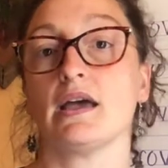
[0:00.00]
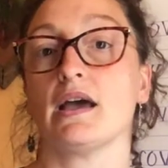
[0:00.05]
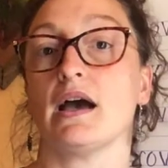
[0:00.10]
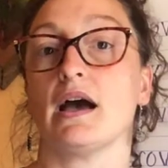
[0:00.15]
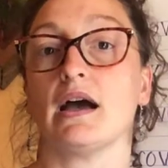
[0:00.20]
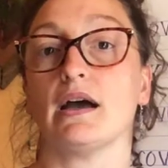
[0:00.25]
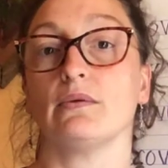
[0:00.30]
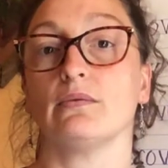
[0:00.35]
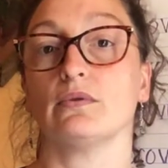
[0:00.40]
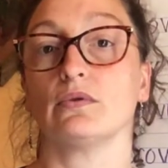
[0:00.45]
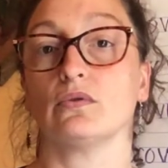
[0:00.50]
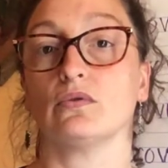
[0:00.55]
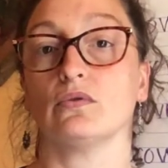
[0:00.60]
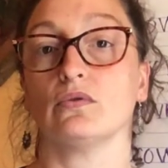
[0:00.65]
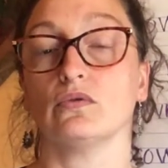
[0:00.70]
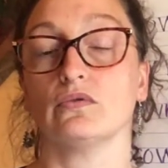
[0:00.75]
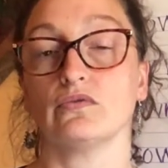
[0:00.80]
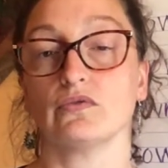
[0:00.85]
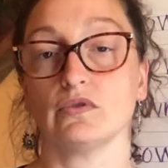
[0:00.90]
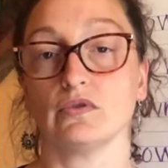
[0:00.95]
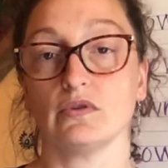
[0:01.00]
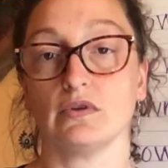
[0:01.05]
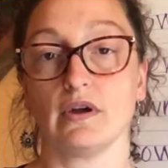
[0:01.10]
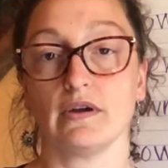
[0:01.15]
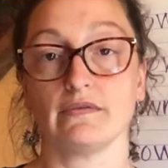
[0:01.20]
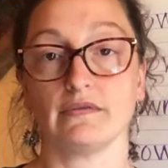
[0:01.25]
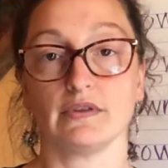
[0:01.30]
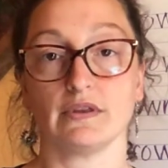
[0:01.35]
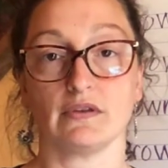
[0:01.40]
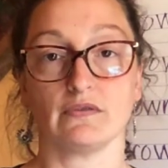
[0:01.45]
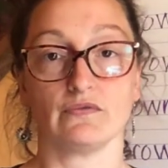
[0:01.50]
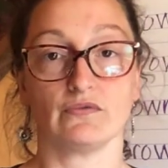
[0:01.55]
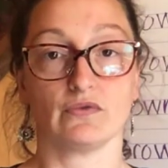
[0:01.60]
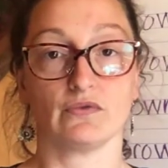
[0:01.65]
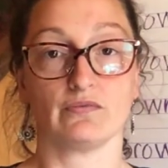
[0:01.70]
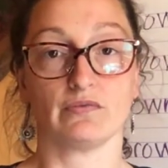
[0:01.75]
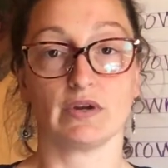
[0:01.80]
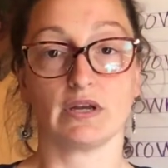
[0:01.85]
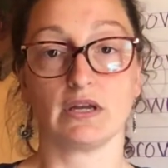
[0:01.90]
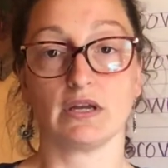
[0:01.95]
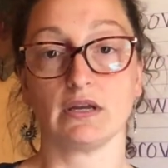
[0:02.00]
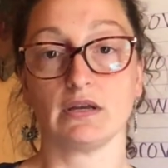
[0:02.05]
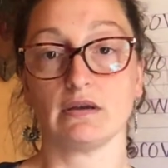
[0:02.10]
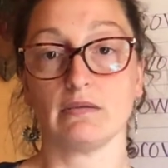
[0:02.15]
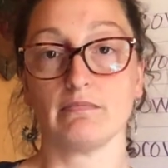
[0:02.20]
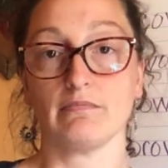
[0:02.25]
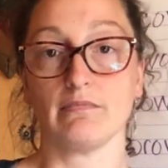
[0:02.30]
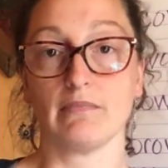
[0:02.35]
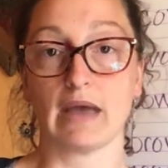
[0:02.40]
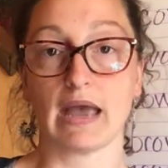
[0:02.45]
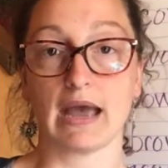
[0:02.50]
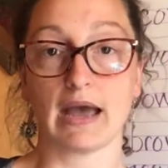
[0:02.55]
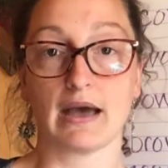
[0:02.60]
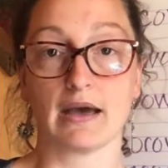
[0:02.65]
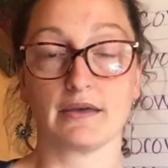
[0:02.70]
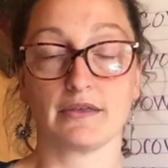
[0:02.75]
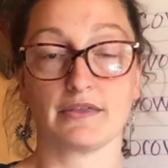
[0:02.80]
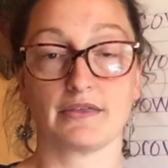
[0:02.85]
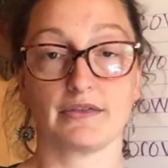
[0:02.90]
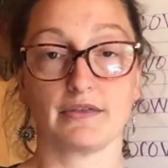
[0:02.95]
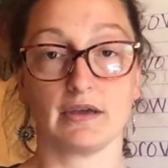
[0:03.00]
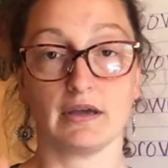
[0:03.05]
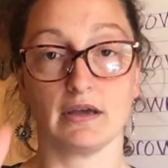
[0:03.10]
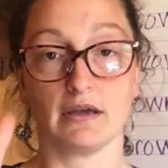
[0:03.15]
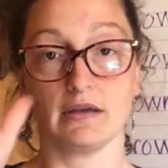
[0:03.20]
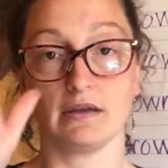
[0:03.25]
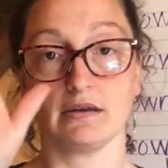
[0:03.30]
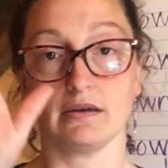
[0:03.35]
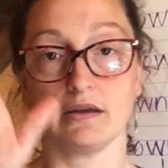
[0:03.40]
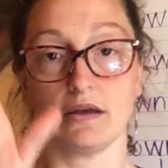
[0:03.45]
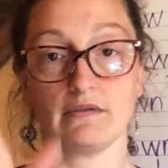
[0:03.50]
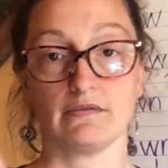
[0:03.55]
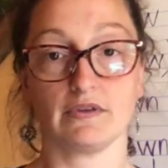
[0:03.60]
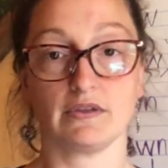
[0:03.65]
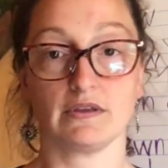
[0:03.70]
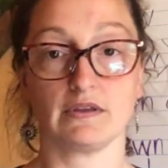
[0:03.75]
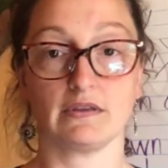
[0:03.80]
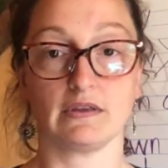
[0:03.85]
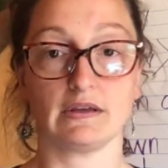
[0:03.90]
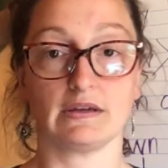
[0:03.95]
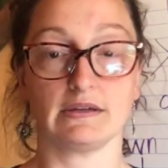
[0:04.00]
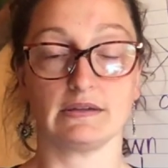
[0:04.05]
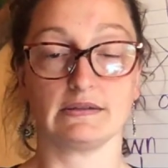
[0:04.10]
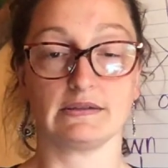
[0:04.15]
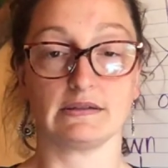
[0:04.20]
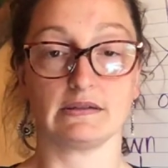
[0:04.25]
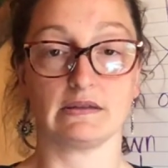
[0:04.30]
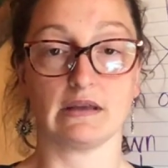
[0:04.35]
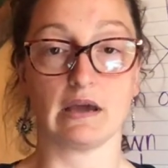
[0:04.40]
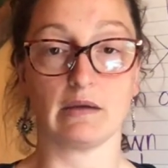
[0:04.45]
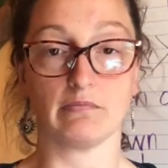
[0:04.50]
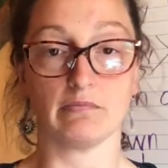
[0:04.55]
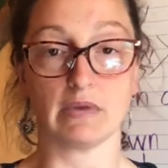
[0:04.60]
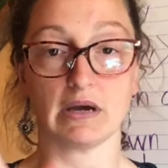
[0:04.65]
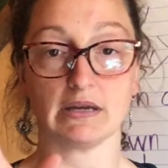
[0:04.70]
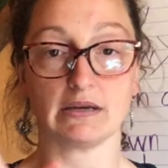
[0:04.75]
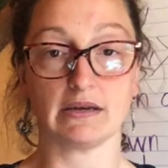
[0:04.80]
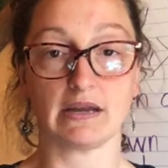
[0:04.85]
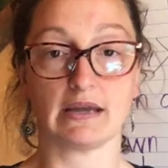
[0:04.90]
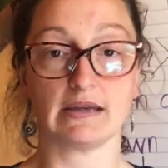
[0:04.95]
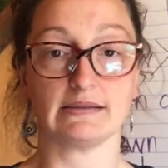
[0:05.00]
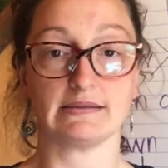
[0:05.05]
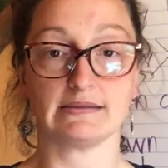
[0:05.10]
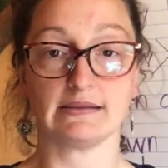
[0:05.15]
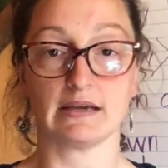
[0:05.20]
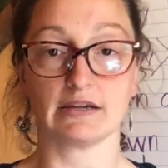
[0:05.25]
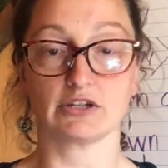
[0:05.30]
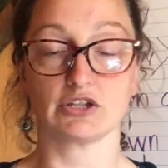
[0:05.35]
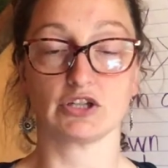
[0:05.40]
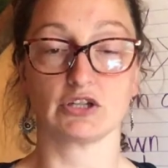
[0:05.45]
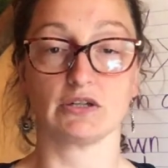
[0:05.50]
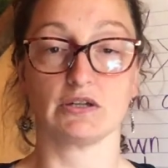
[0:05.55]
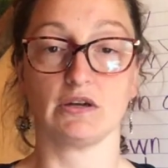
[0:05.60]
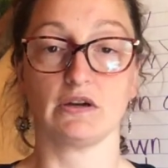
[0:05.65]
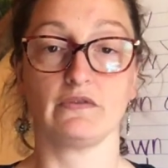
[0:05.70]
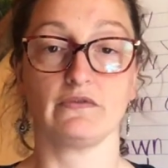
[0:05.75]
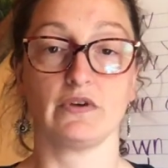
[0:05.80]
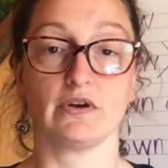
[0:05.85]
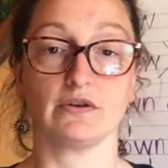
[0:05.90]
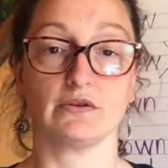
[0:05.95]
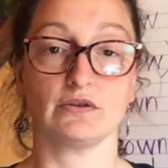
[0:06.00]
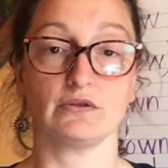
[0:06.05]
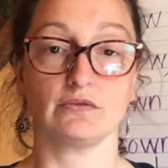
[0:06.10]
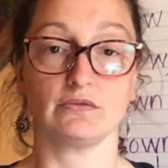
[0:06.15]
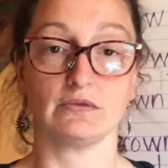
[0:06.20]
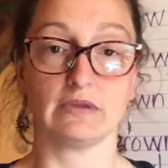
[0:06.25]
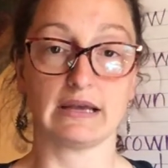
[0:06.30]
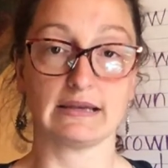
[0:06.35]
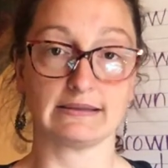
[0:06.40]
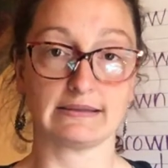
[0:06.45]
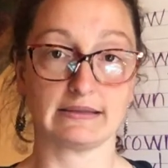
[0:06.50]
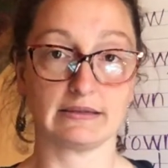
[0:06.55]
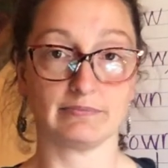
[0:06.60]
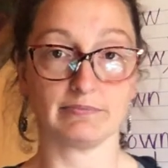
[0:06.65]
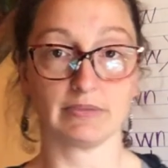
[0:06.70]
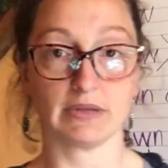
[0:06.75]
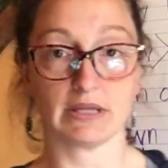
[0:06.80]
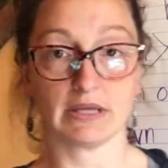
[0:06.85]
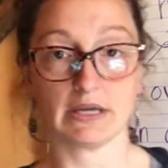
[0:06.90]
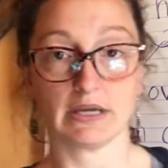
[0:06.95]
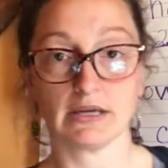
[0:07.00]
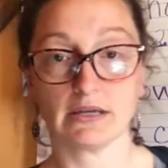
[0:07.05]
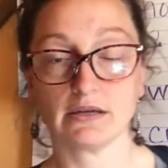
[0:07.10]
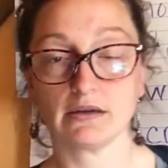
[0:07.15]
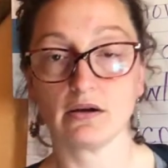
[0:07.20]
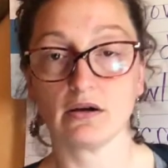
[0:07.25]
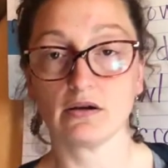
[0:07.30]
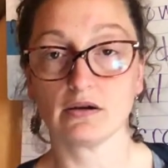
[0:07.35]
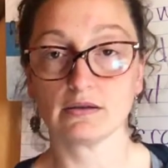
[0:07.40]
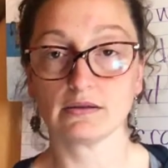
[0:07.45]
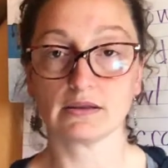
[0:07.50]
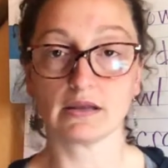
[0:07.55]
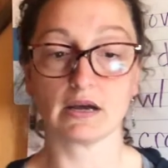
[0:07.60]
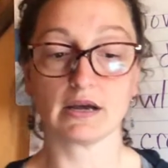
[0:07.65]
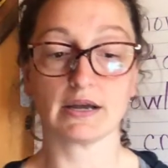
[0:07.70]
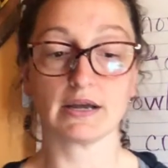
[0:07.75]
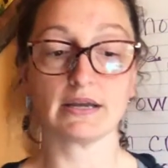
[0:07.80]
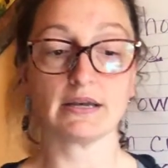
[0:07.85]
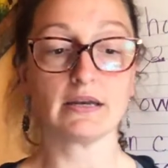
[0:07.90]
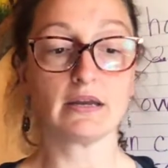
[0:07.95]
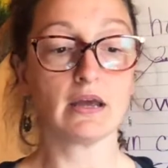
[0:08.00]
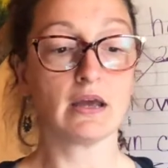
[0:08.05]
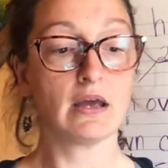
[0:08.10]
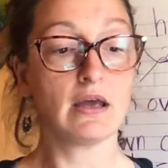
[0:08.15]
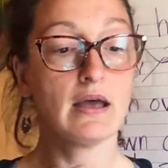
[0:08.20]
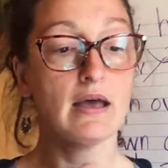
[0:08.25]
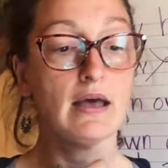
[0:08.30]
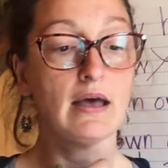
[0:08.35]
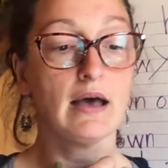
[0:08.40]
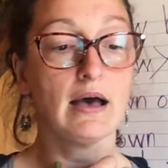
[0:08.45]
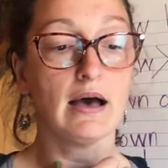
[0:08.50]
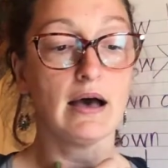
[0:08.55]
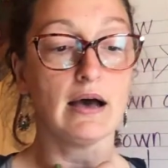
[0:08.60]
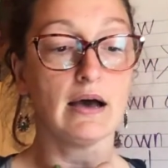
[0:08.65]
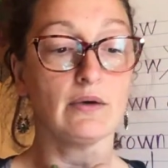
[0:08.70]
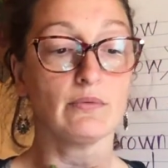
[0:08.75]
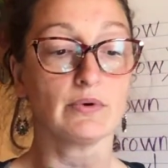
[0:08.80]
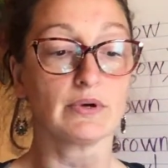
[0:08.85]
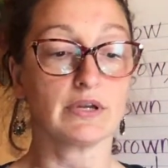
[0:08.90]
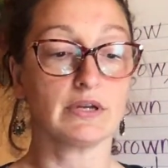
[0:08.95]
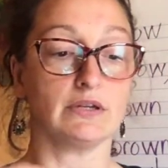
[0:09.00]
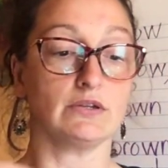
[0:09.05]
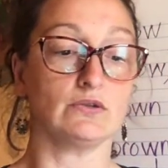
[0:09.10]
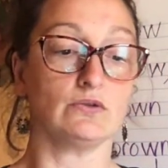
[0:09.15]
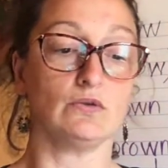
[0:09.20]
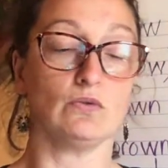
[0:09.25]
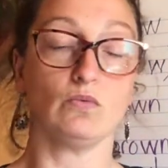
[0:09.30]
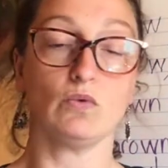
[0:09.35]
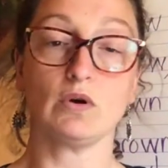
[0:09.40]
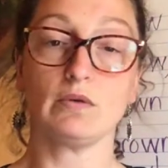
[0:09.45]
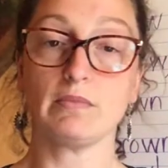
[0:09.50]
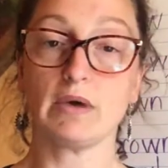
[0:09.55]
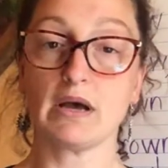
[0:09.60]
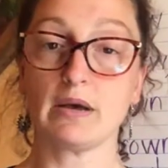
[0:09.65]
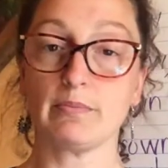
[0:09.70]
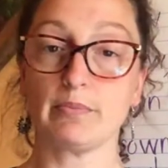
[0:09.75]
I will go over everything for reading, math, and everything that is in that Monday section of our new lesson plan online. We're going to do a warm-up.